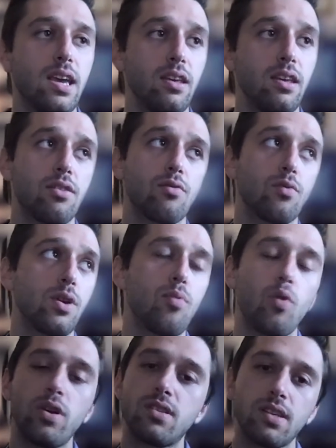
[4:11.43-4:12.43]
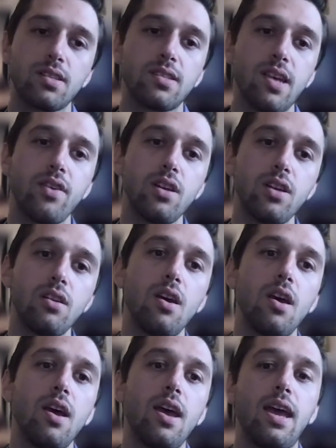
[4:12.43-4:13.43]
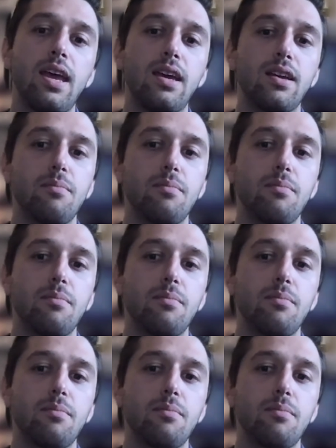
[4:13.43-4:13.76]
a 3.67, okay.